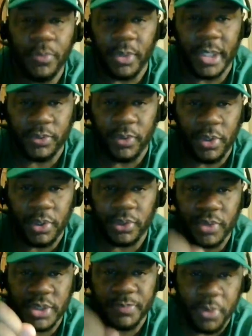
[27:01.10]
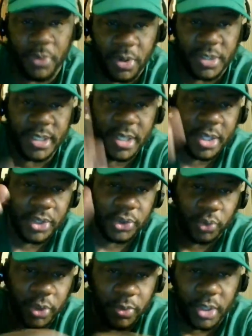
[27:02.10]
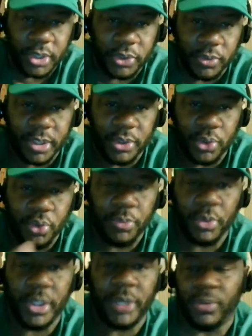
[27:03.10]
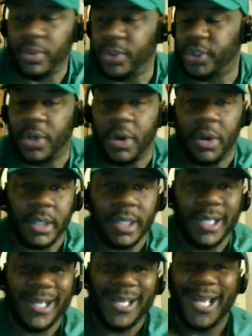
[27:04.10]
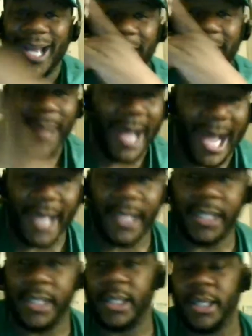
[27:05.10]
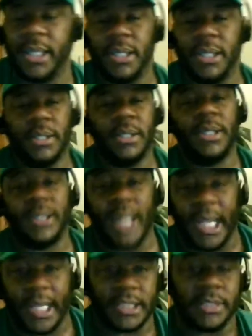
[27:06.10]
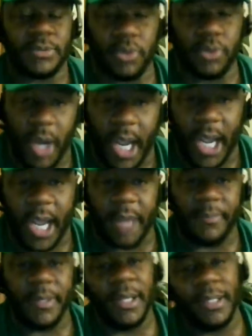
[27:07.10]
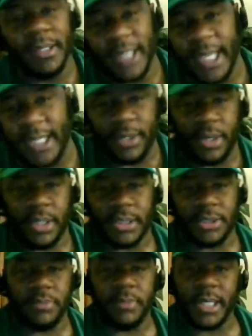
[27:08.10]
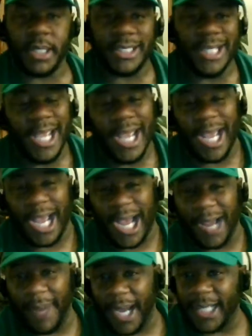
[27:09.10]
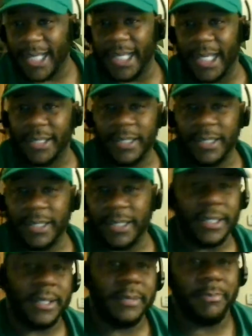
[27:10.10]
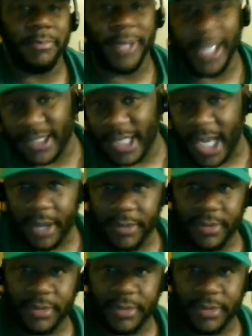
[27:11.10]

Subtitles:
Breed 3-on-3 Sports, 313 the New Breed Real Talk. I'm out of here. Like and subscribe. Thank y'all so much. I'm out of here. Peace out.